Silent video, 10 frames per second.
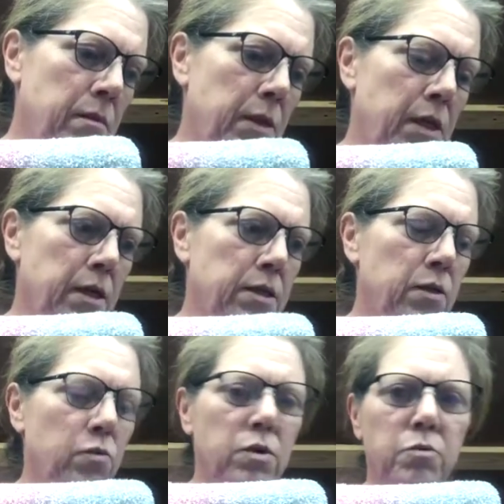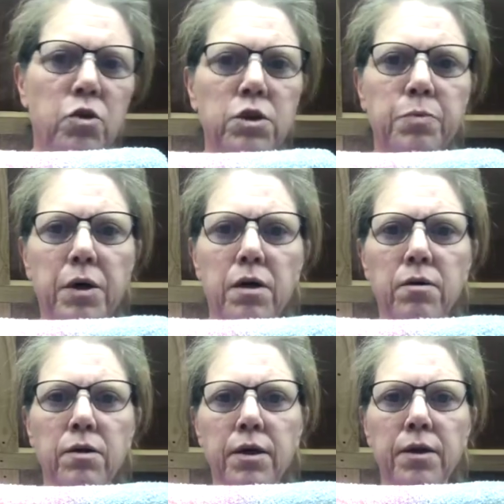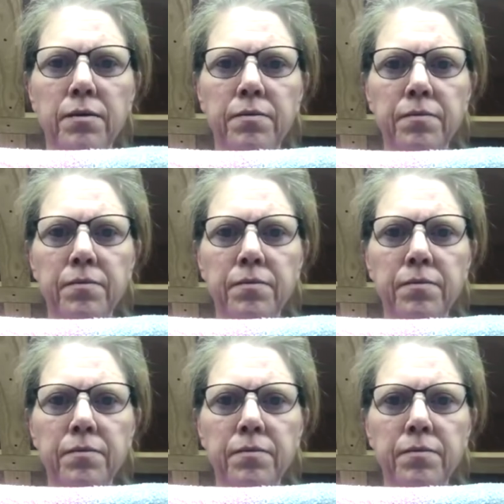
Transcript: think I see one more spot on there.